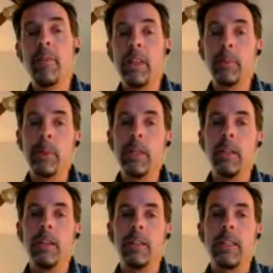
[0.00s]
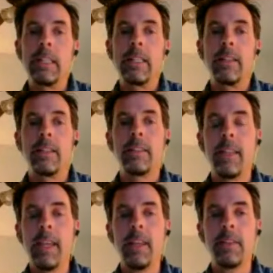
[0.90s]
developer
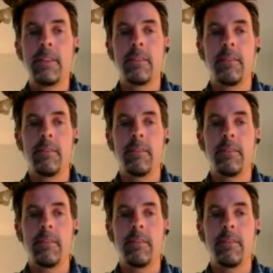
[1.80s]
takes